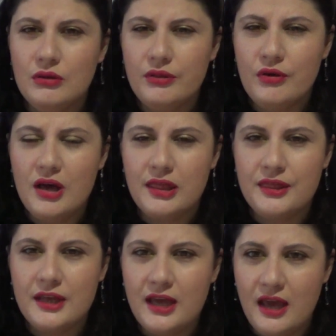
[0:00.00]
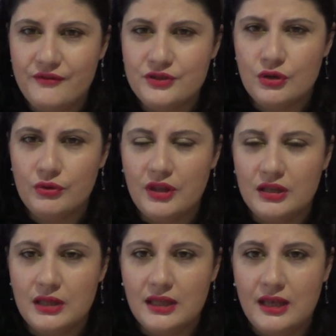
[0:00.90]
although I think I have shown
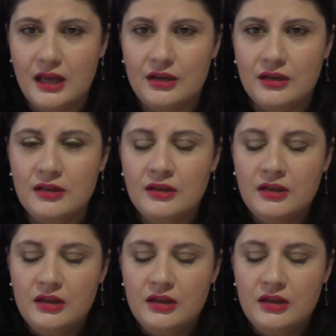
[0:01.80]
that again